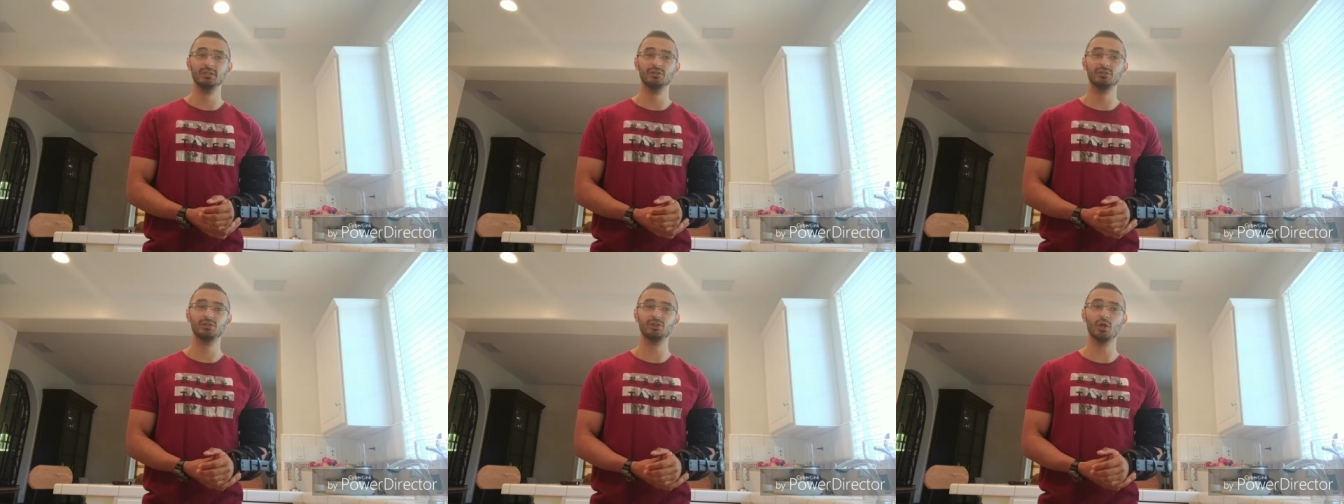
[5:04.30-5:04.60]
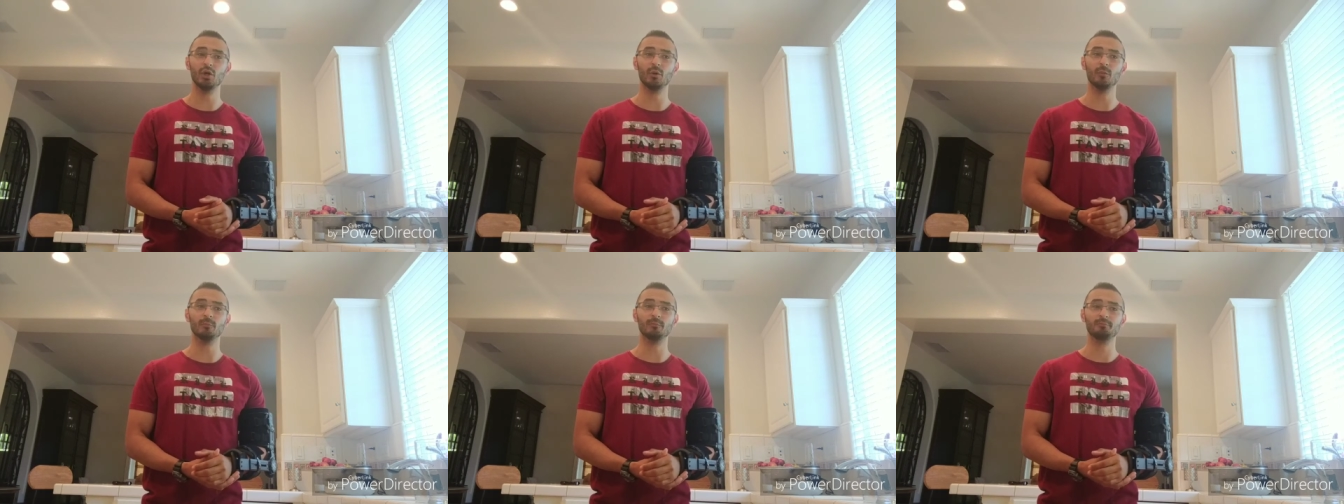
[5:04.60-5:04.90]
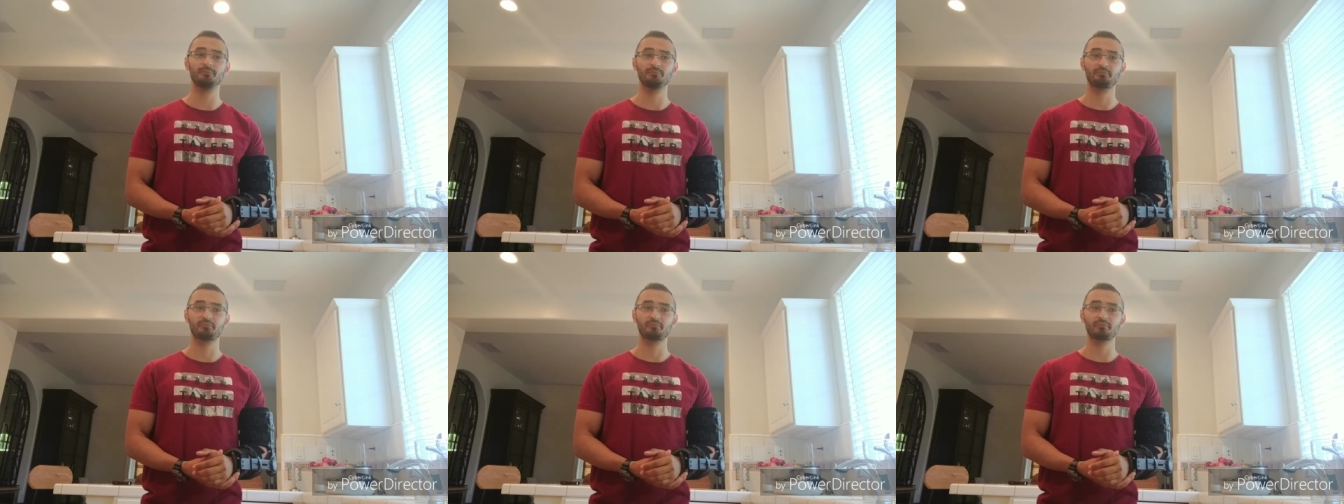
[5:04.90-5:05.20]
So
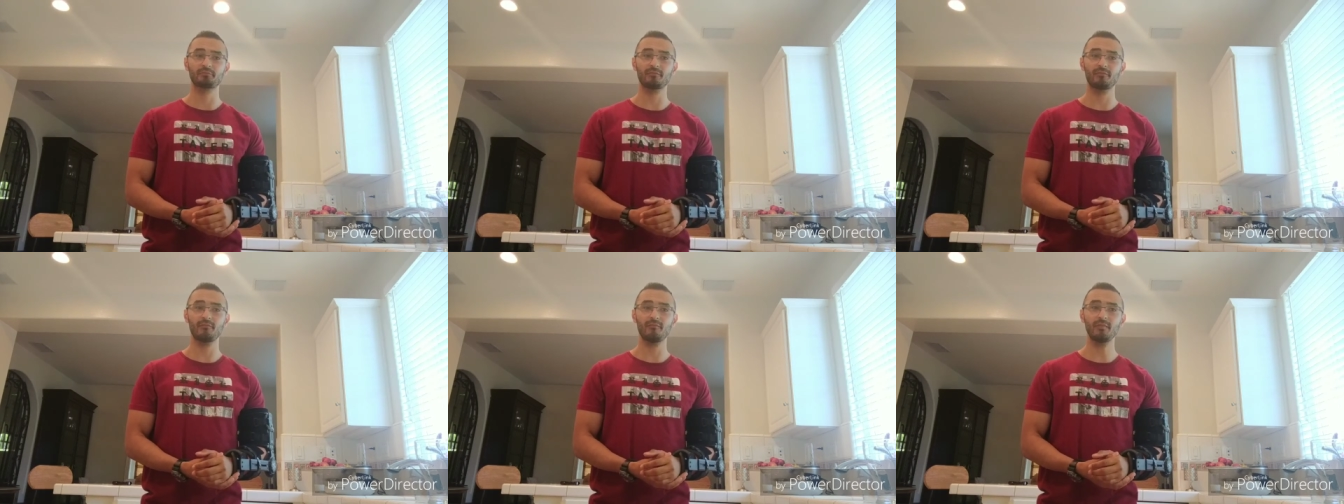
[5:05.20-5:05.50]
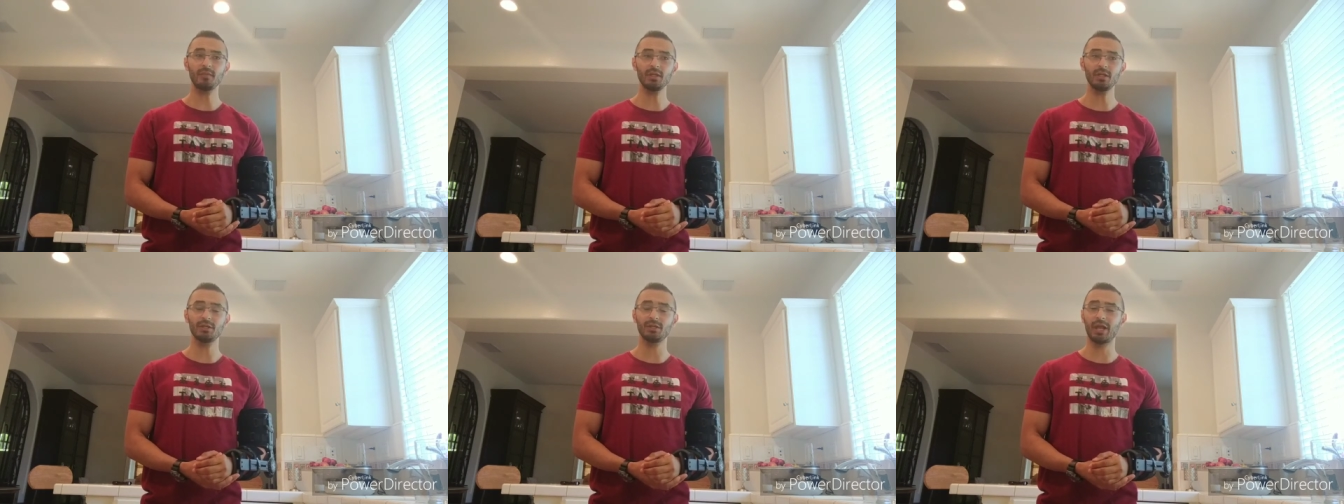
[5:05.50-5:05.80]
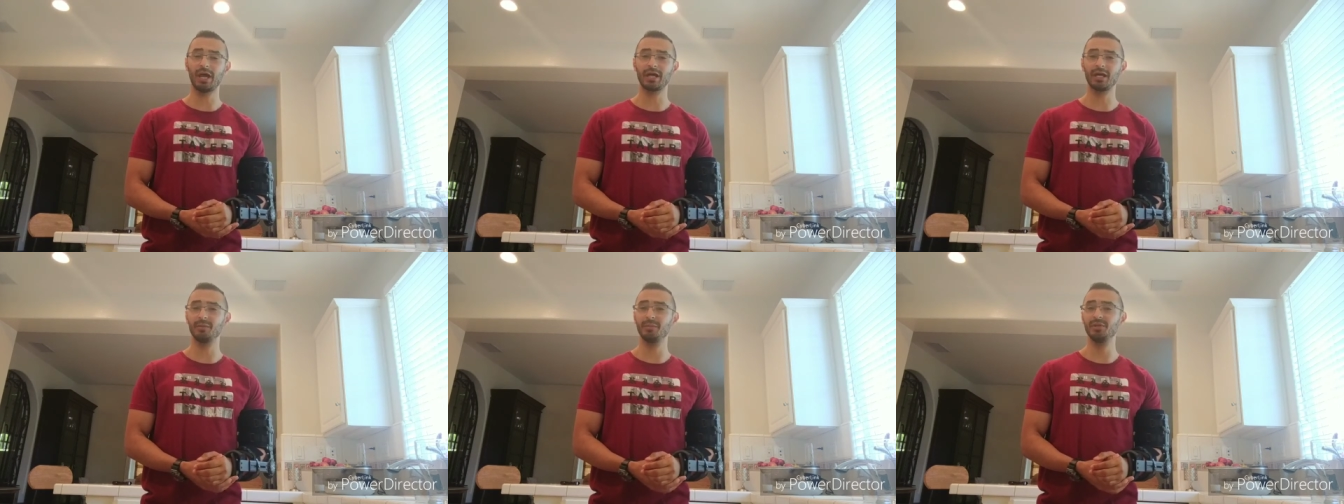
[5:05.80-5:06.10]

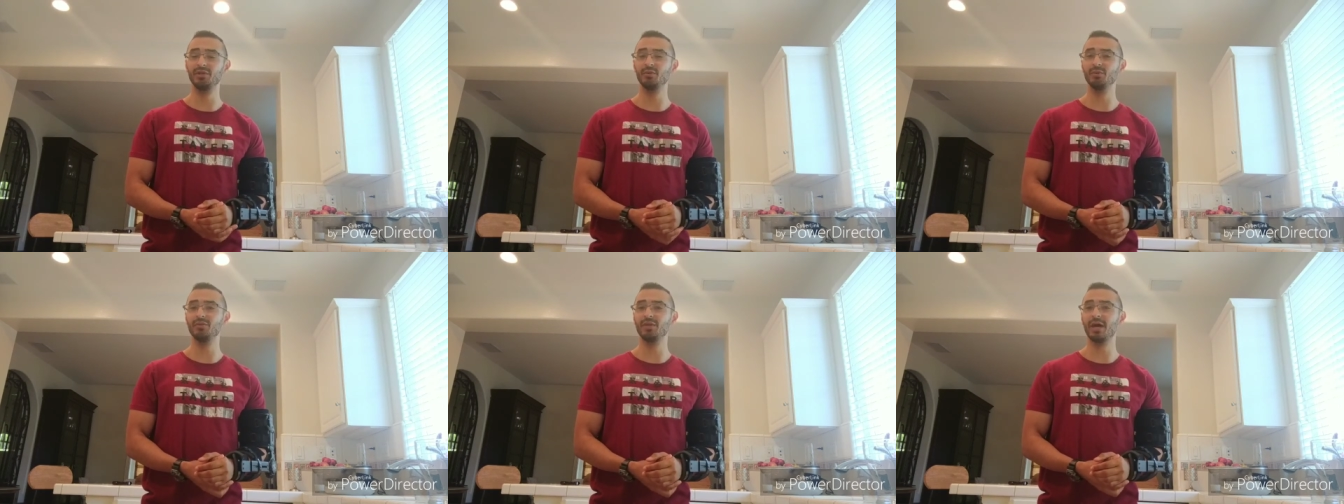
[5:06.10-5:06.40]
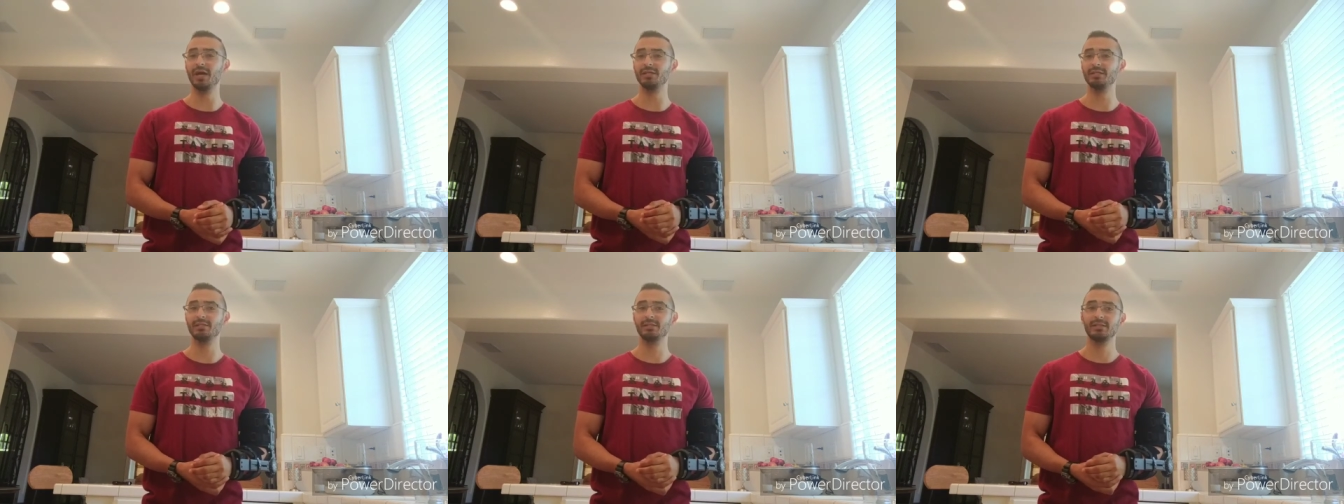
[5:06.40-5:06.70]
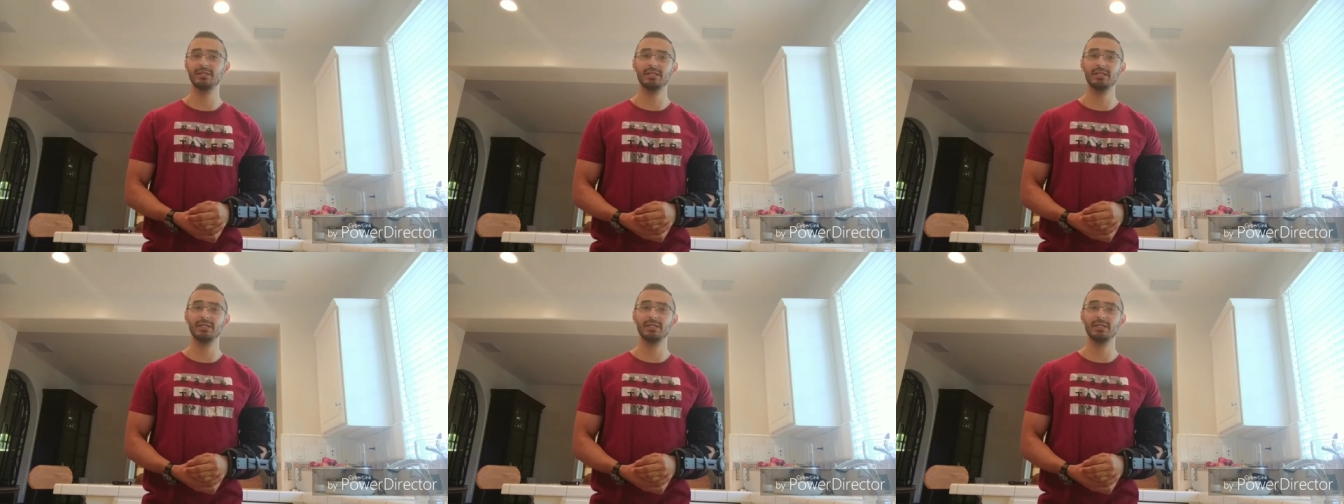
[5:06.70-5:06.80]
not gonna be doing that.